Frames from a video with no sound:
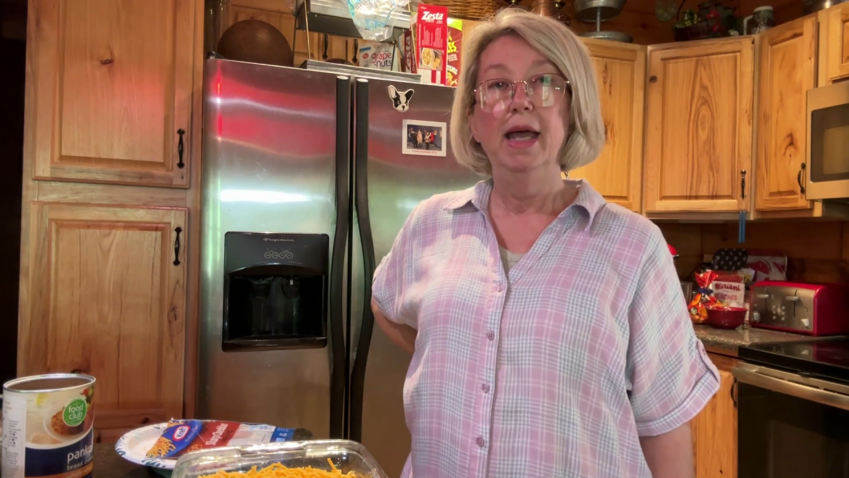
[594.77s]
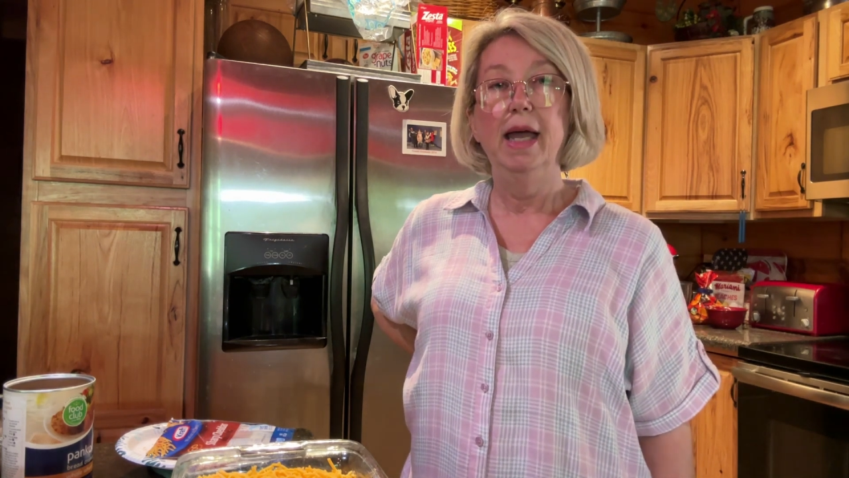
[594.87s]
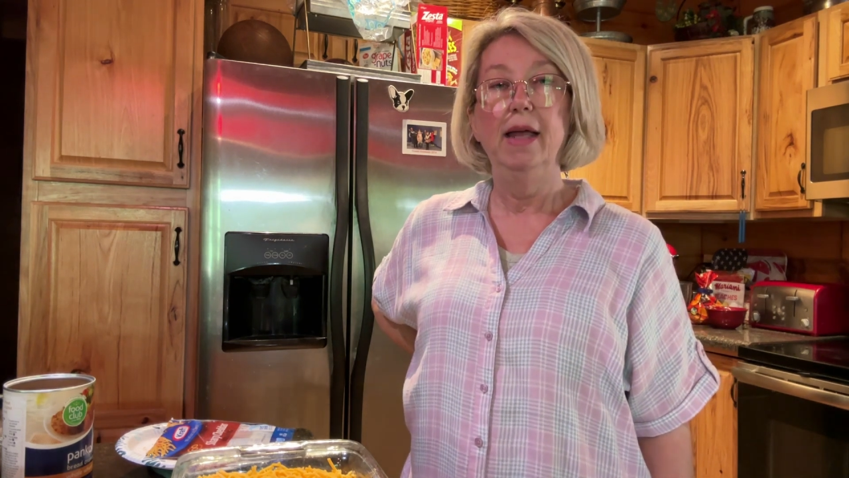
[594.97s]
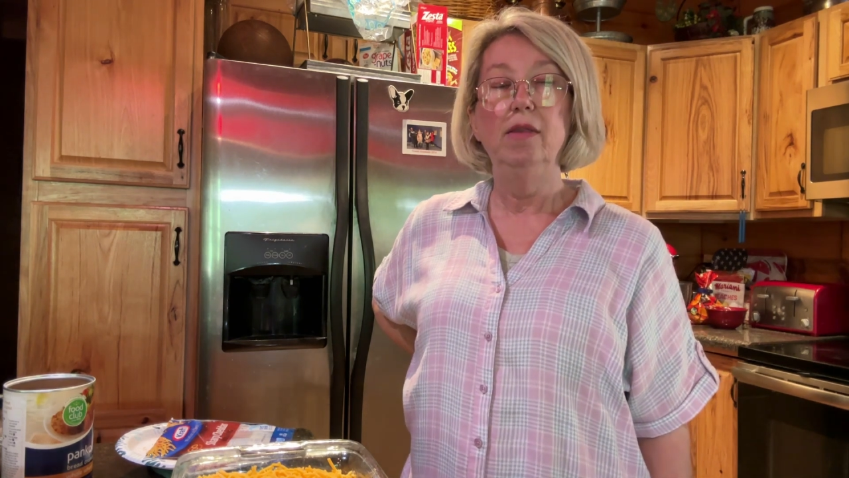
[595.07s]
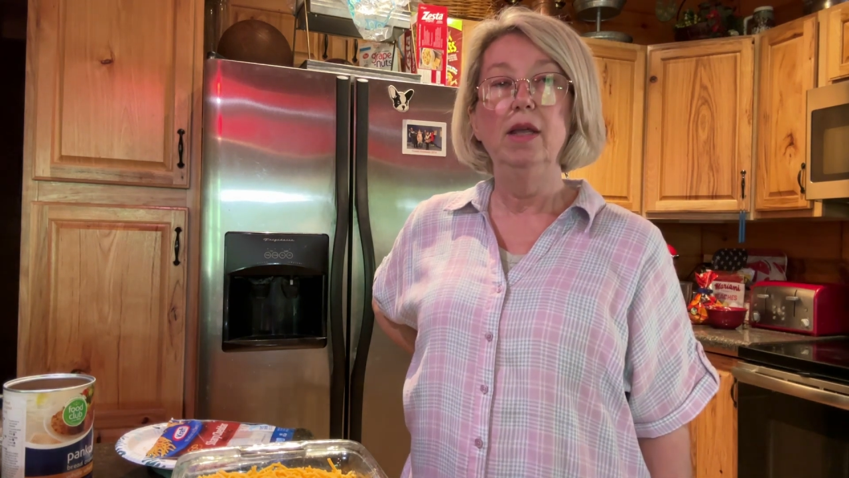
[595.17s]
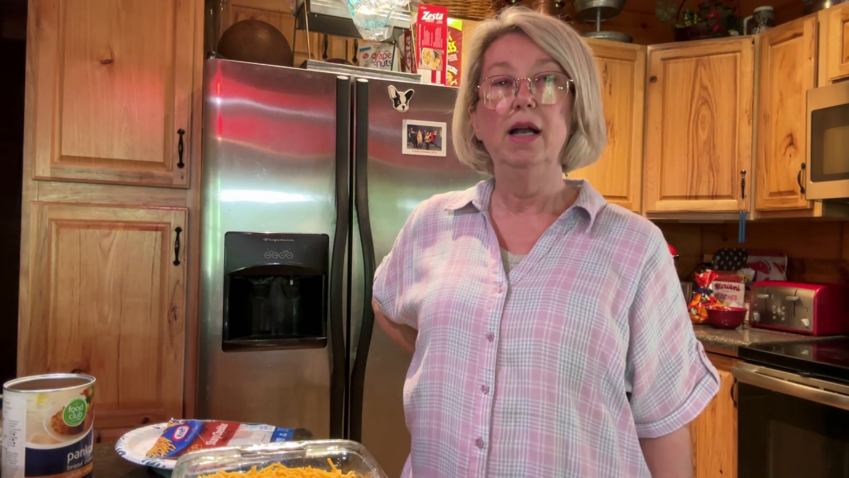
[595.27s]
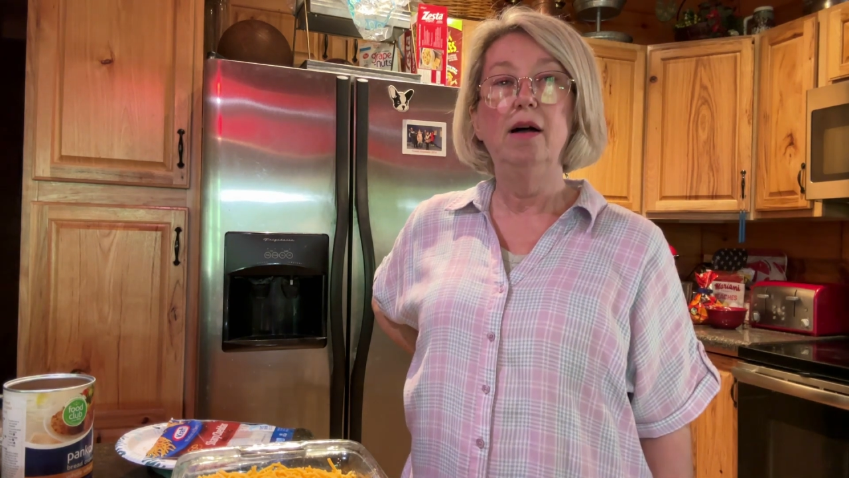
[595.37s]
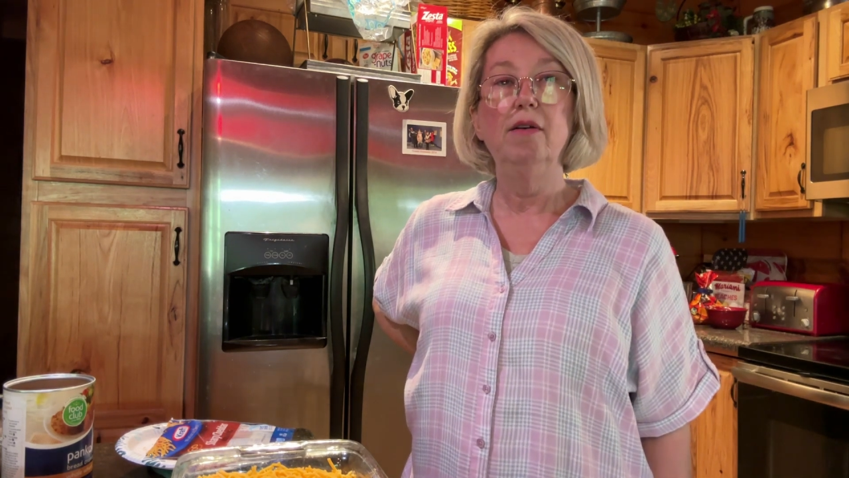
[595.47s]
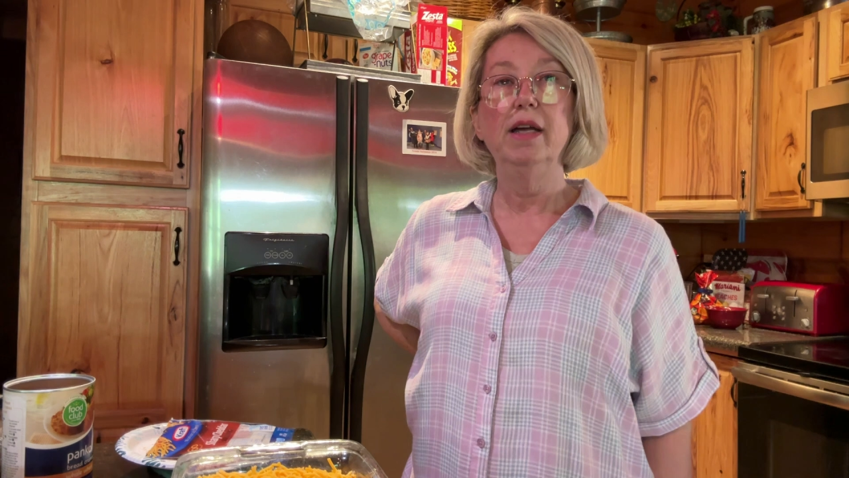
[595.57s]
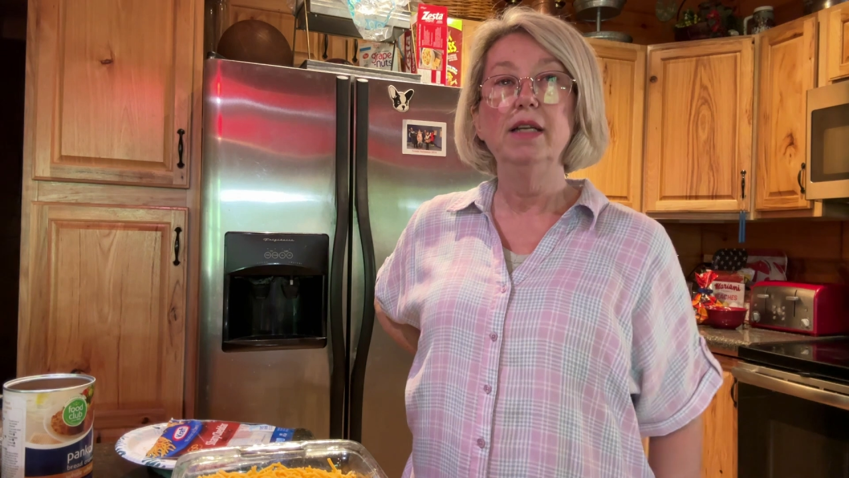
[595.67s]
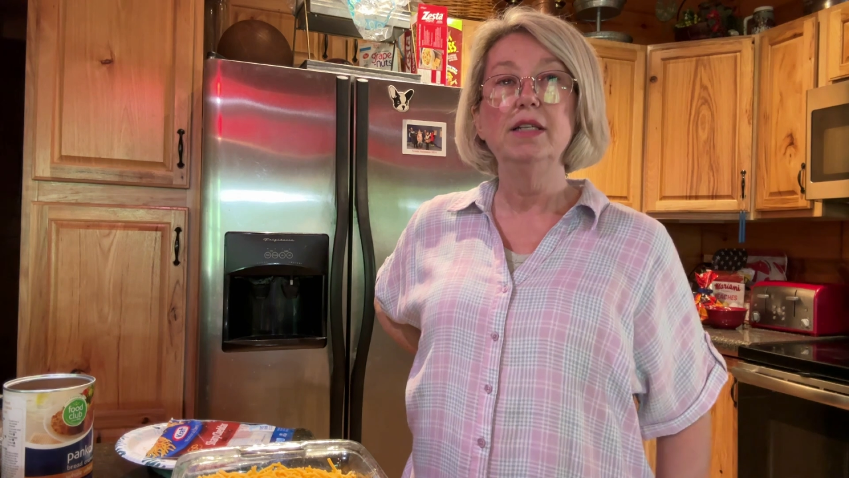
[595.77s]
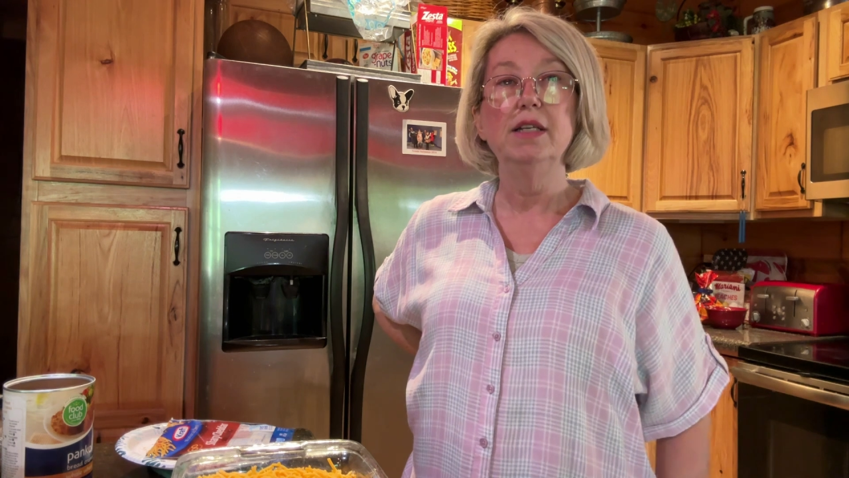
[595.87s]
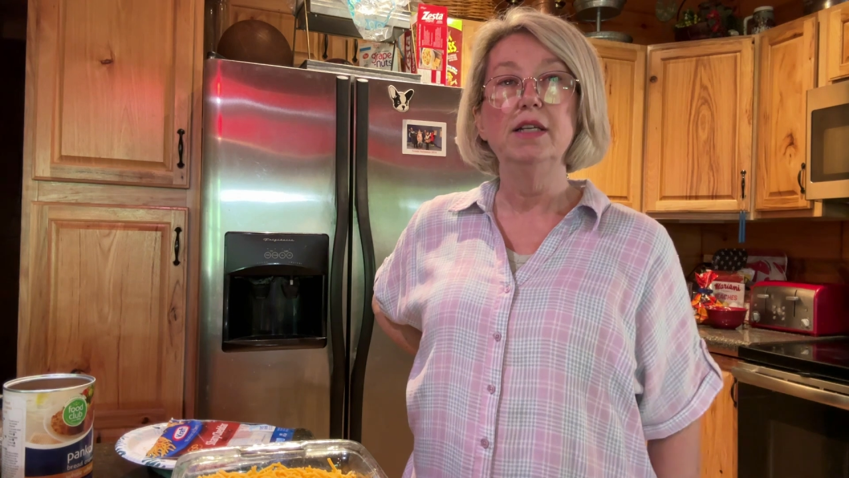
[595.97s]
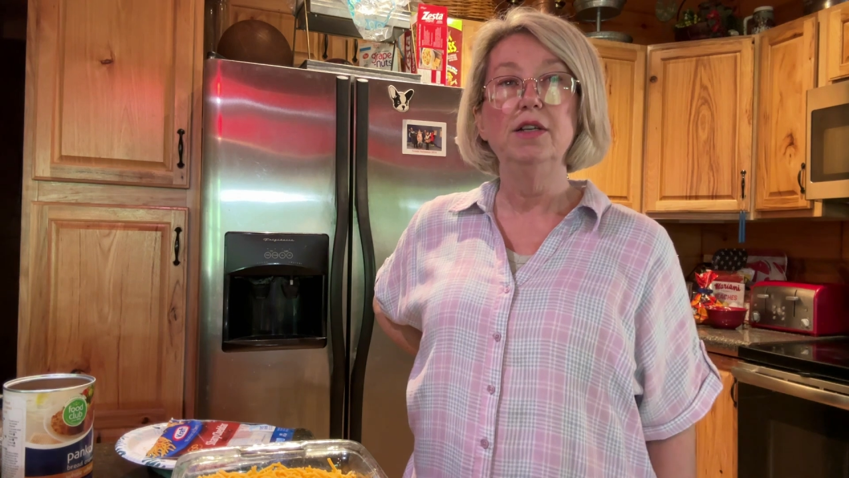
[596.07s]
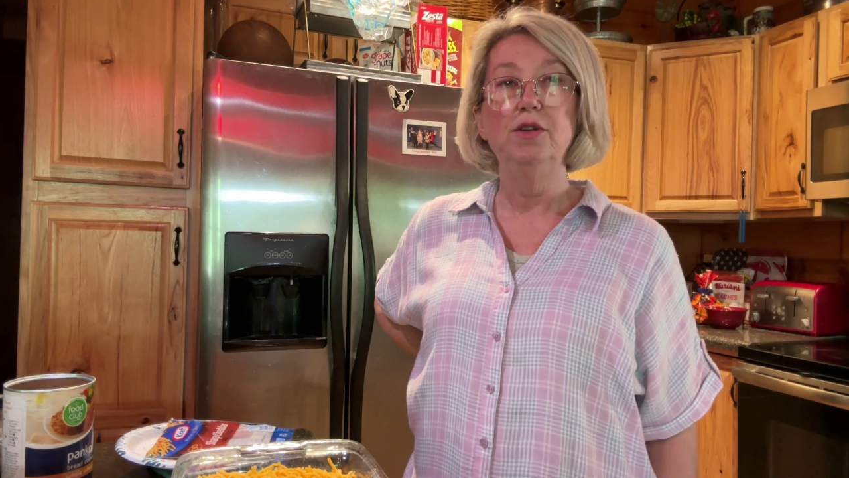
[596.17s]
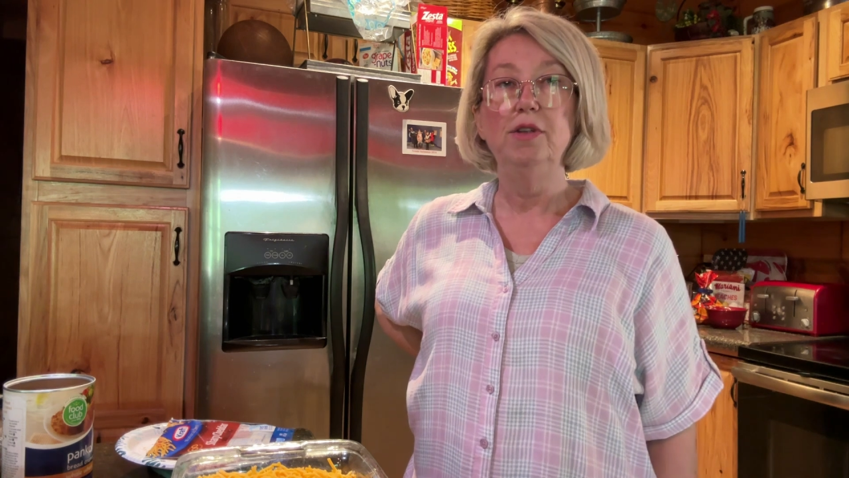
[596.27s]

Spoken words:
And then I'll get to do